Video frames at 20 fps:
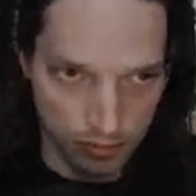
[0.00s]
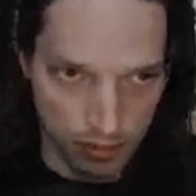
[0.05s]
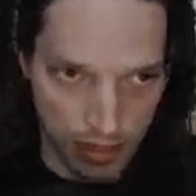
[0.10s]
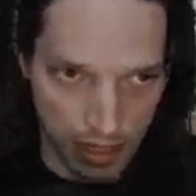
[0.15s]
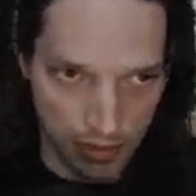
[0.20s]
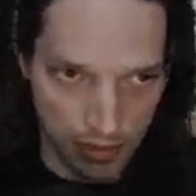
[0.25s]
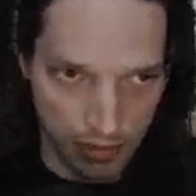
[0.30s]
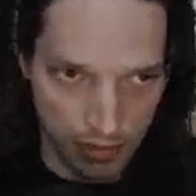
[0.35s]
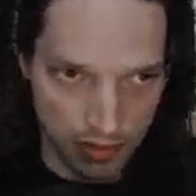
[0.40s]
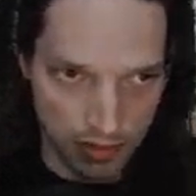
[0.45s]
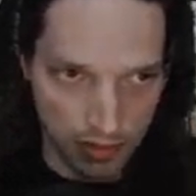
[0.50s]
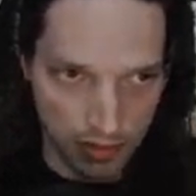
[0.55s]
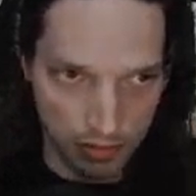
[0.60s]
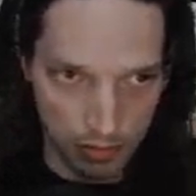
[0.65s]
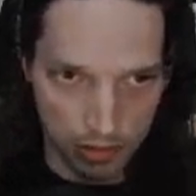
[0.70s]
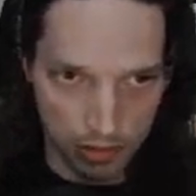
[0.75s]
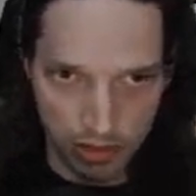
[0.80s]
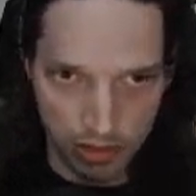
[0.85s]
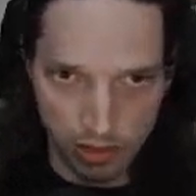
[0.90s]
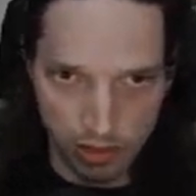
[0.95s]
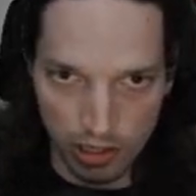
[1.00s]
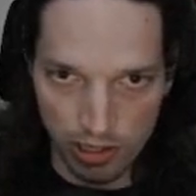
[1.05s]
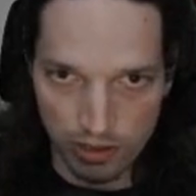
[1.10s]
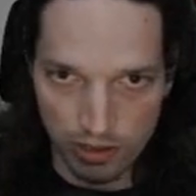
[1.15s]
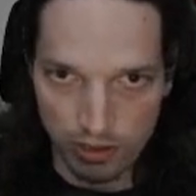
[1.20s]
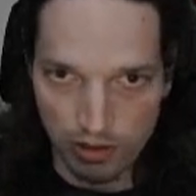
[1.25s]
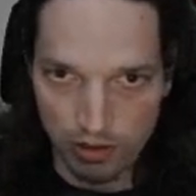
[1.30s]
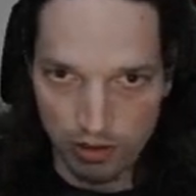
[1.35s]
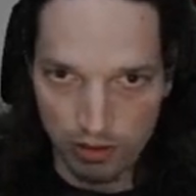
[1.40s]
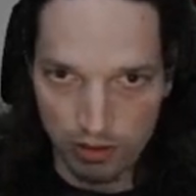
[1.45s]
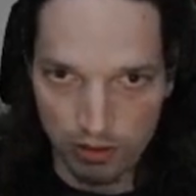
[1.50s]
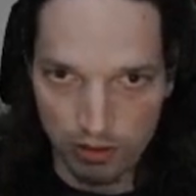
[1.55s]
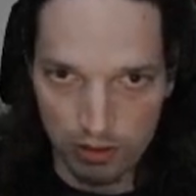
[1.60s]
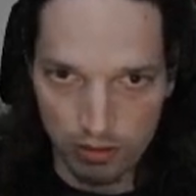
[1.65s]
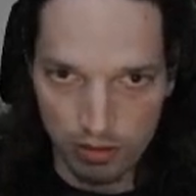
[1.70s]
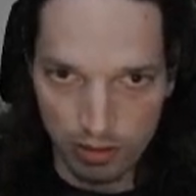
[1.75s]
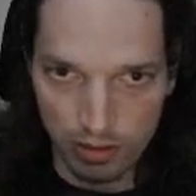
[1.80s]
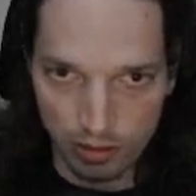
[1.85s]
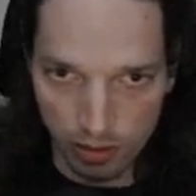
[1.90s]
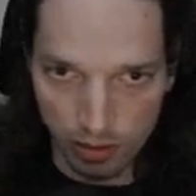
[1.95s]
gave us some
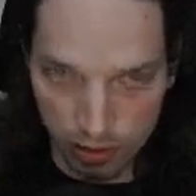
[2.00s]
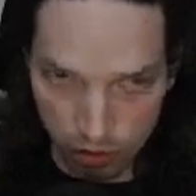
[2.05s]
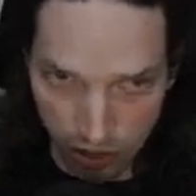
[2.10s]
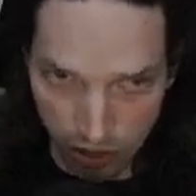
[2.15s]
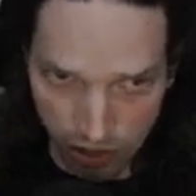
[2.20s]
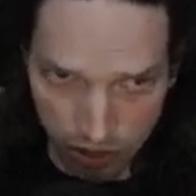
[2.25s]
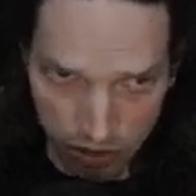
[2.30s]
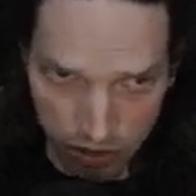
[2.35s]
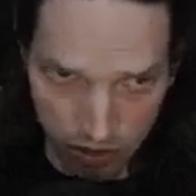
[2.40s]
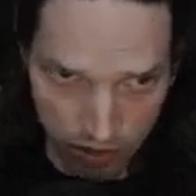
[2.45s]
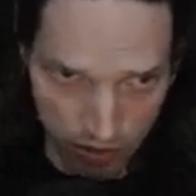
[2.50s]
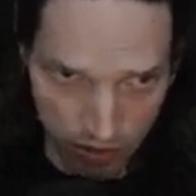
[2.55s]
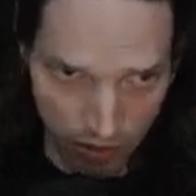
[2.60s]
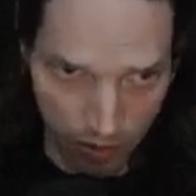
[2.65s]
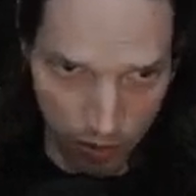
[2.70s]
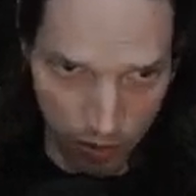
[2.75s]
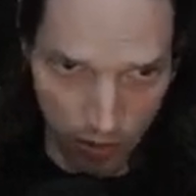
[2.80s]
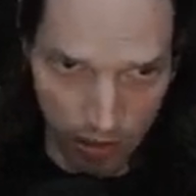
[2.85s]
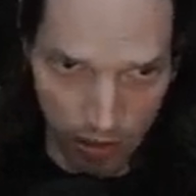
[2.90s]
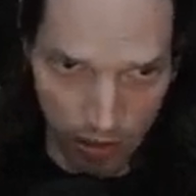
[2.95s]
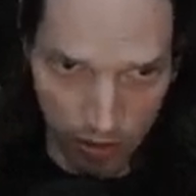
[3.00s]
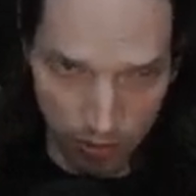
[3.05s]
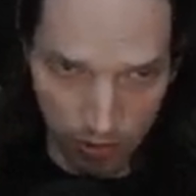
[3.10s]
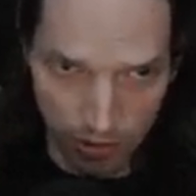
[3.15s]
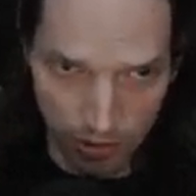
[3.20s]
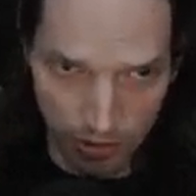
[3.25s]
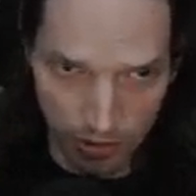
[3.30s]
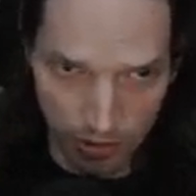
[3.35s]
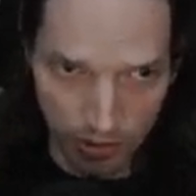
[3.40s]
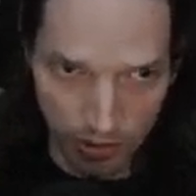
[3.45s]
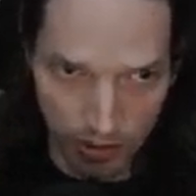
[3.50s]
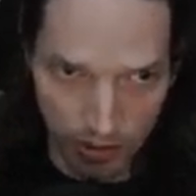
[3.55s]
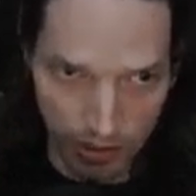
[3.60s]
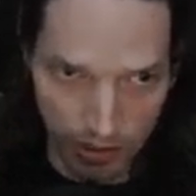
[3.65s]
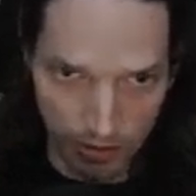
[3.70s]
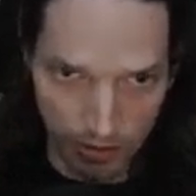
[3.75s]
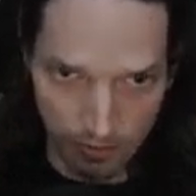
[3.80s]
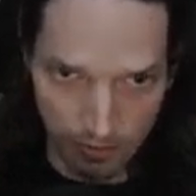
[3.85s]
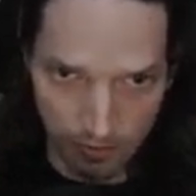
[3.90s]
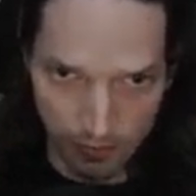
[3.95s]
suggestions on where it would
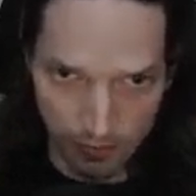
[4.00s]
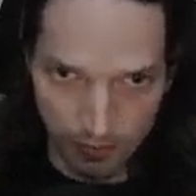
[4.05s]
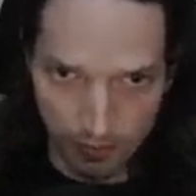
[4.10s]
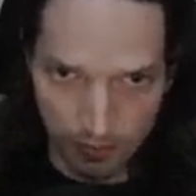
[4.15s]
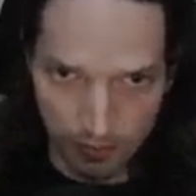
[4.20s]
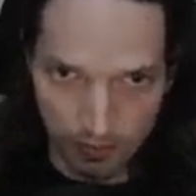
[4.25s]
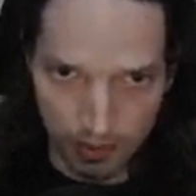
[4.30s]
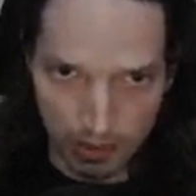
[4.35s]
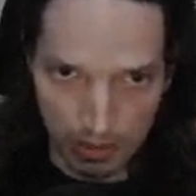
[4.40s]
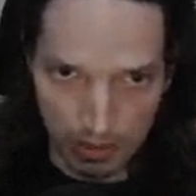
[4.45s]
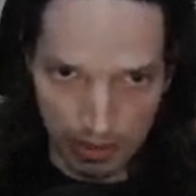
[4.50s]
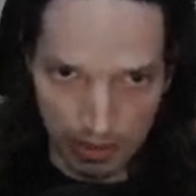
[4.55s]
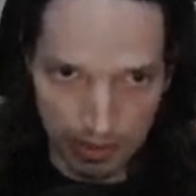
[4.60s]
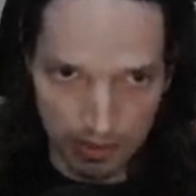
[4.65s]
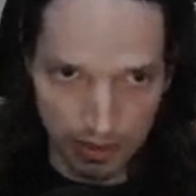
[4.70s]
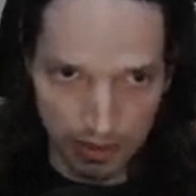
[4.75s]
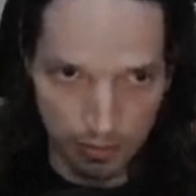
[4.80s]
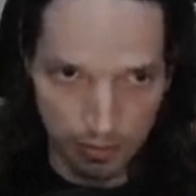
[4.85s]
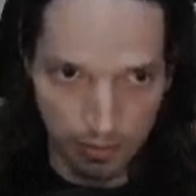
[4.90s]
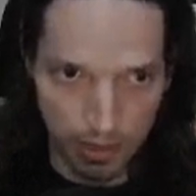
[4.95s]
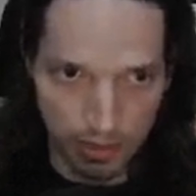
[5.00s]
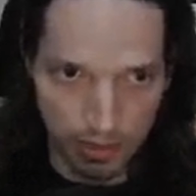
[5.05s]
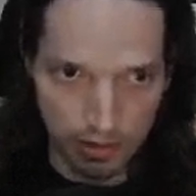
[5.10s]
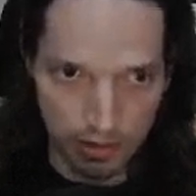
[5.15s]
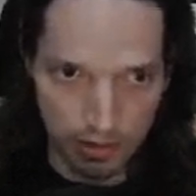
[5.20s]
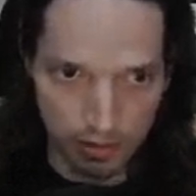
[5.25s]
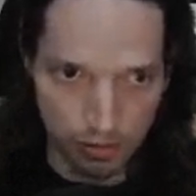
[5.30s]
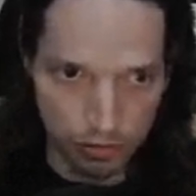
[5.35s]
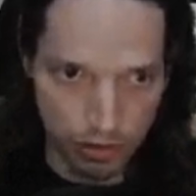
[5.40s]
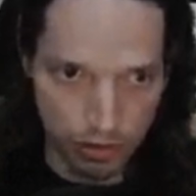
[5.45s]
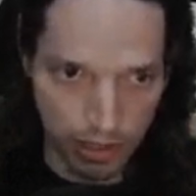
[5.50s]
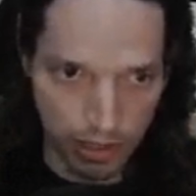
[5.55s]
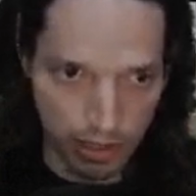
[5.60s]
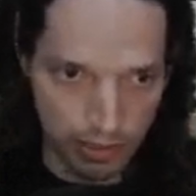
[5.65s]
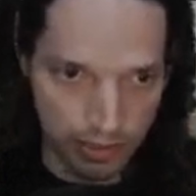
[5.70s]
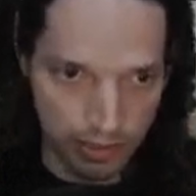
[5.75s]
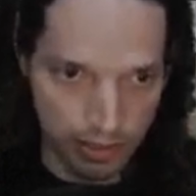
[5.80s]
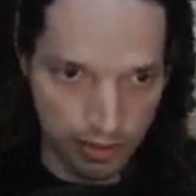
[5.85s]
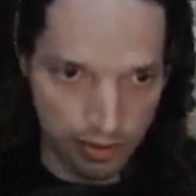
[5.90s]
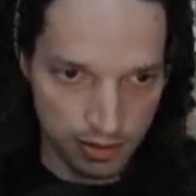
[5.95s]
slice up based on
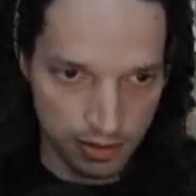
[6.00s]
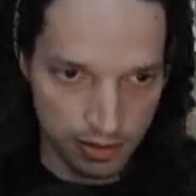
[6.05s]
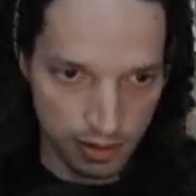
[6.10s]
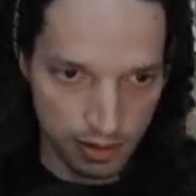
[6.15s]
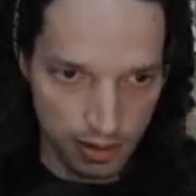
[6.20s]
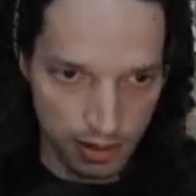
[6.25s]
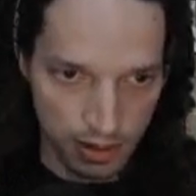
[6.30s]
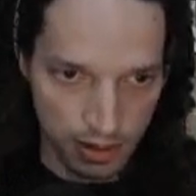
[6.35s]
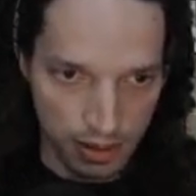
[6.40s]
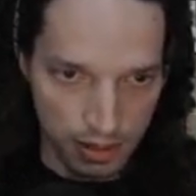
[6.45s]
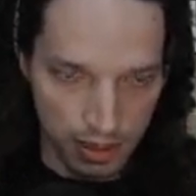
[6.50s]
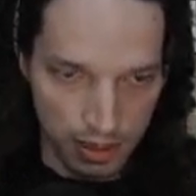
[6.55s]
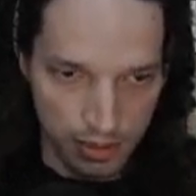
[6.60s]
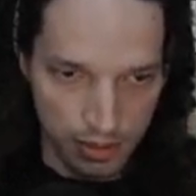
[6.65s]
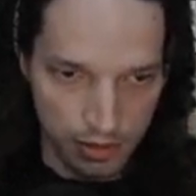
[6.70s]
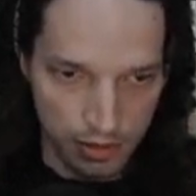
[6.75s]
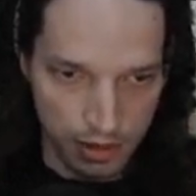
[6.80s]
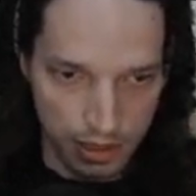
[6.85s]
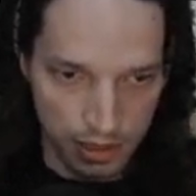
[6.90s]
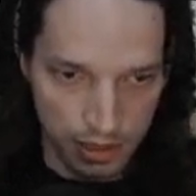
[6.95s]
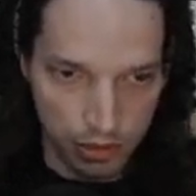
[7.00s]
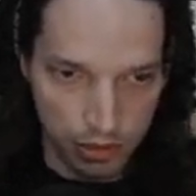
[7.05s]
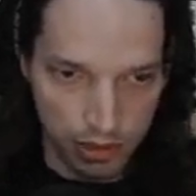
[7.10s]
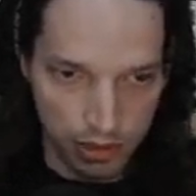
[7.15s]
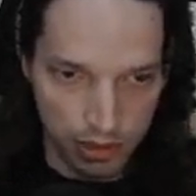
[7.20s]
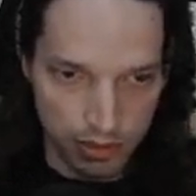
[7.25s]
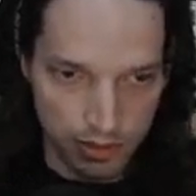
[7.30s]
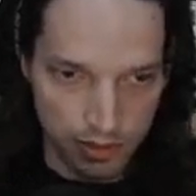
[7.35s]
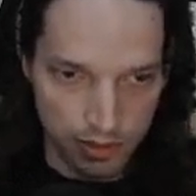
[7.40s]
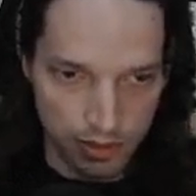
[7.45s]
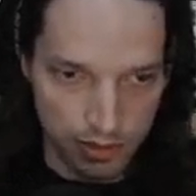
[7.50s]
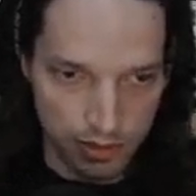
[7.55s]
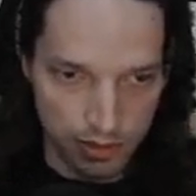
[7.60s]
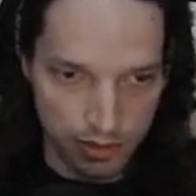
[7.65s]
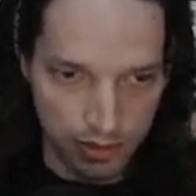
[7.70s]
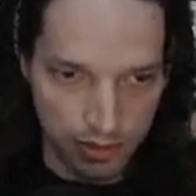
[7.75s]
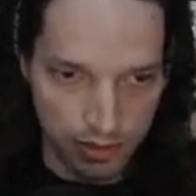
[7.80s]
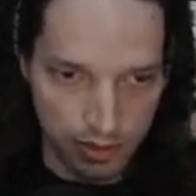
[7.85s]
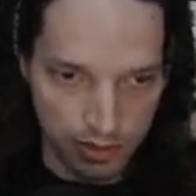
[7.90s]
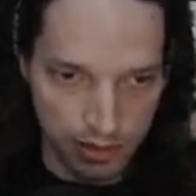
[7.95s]
transients. And you can adjust the
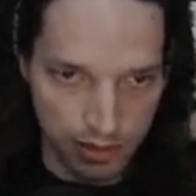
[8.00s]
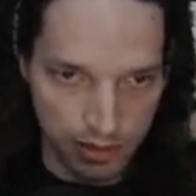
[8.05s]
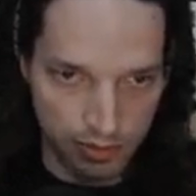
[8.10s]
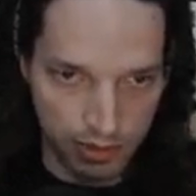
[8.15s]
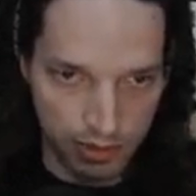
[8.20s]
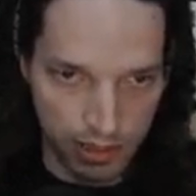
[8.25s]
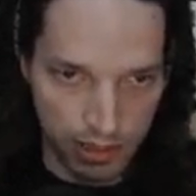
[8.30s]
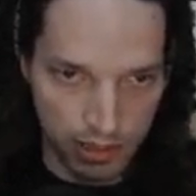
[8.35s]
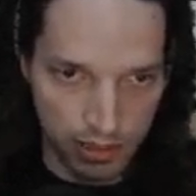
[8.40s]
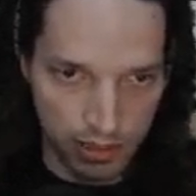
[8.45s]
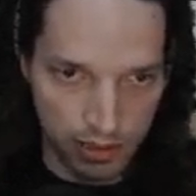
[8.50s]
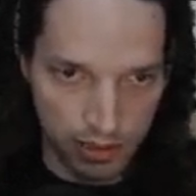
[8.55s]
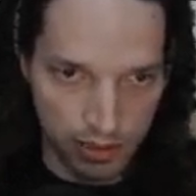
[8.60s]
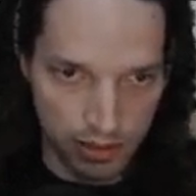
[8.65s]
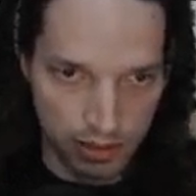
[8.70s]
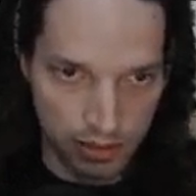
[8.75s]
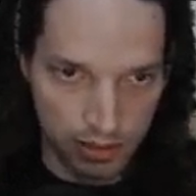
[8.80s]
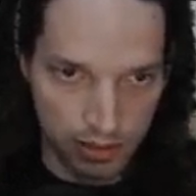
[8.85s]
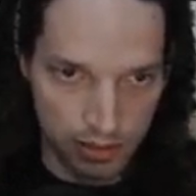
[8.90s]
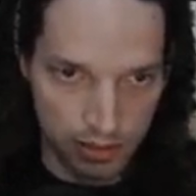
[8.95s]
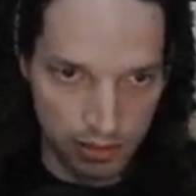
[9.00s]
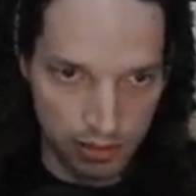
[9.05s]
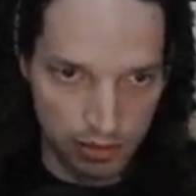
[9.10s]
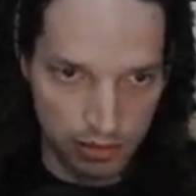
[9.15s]
sensitivity here